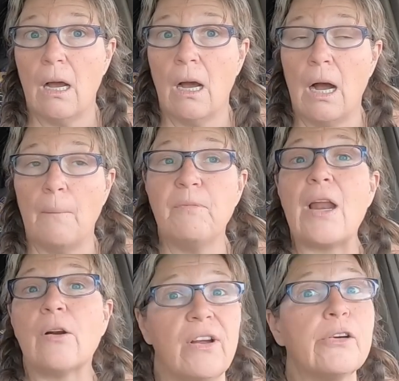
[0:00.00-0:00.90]
um,
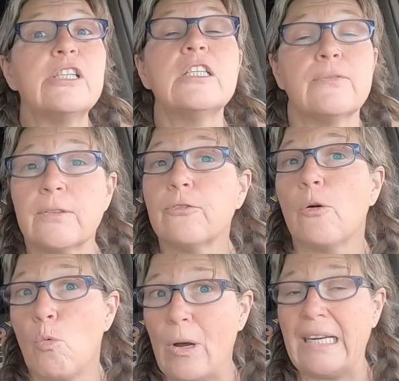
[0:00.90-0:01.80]
that are very different
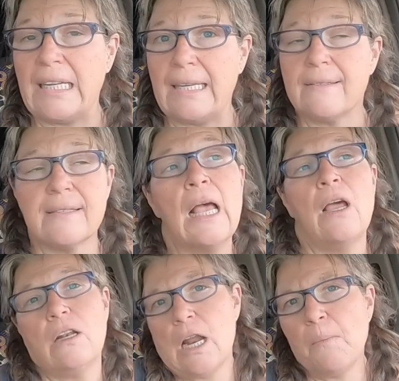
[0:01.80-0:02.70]
from what it is.
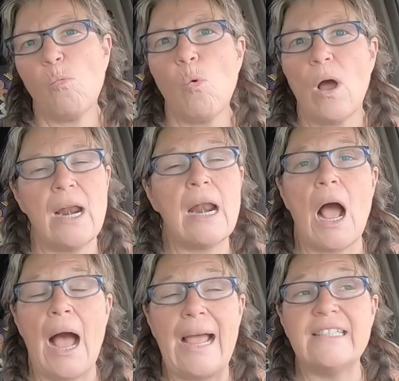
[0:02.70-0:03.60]
Number one,
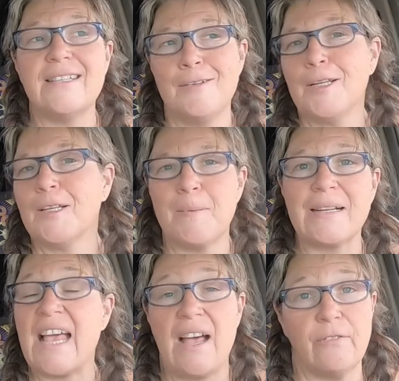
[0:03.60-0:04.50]
I didn't
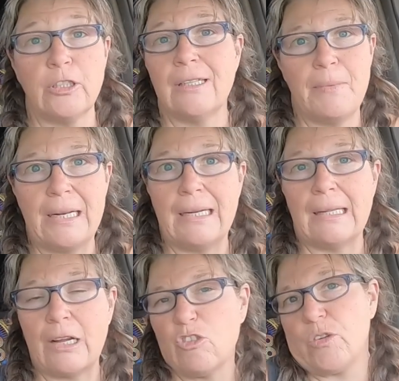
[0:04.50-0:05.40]
expect to have unlimited
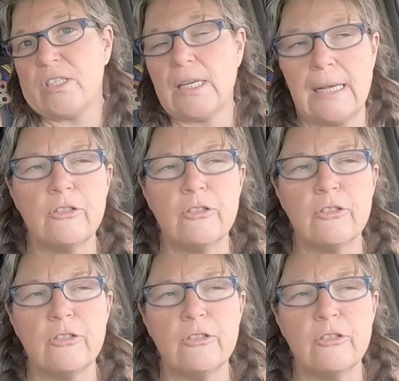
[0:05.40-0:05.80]
electricity.